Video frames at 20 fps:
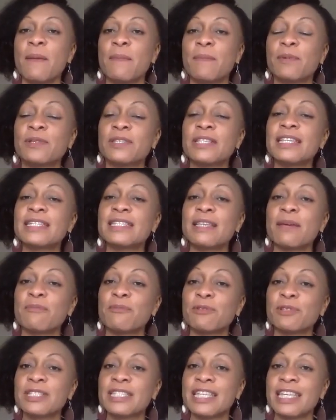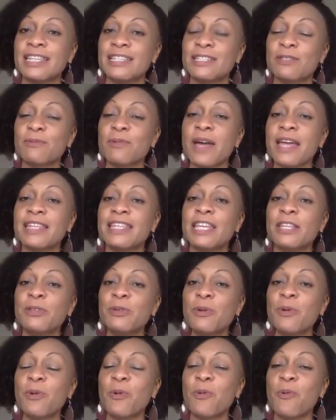Putting some routines where they
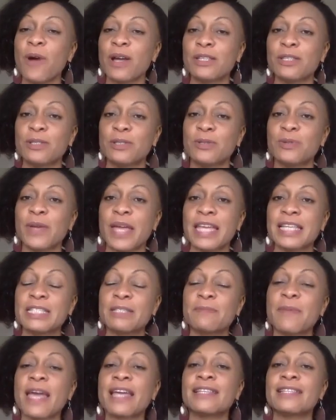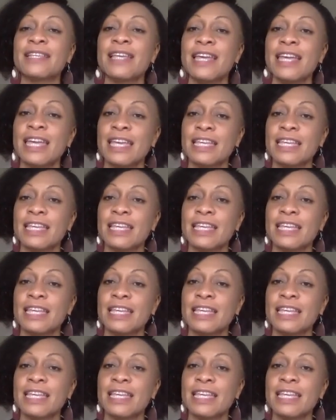know what to expect